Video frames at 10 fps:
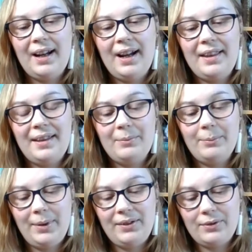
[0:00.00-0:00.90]
And then
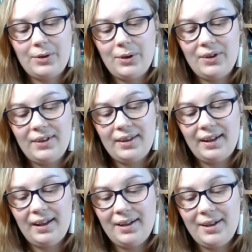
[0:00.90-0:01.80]
we've got
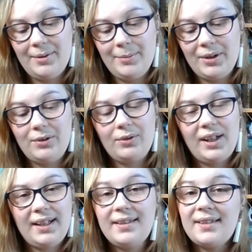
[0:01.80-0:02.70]

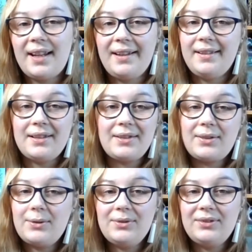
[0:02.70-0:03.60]
Greece set in a
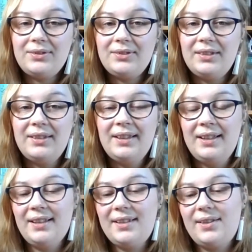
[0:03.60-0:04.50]
school,
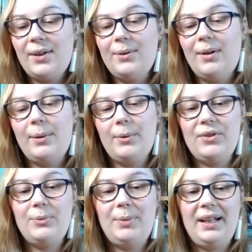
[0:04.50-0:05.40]
so I want
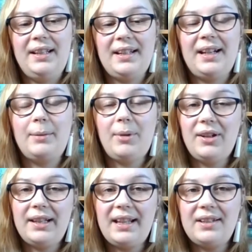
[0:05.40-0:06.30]
to be taking part
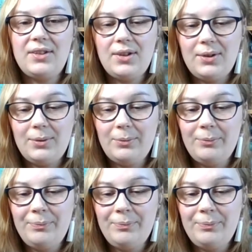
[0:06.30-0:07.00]
in that too.